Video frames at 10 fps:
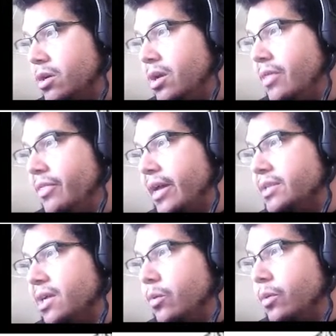and that is
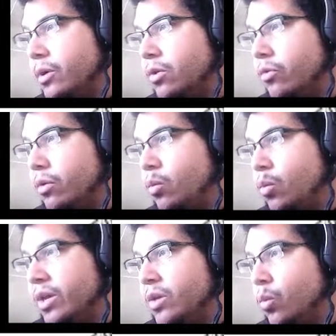how
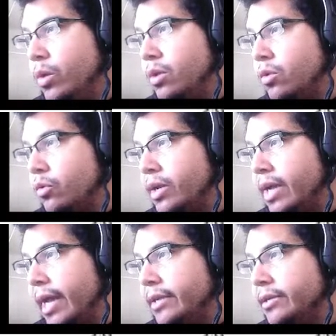we will create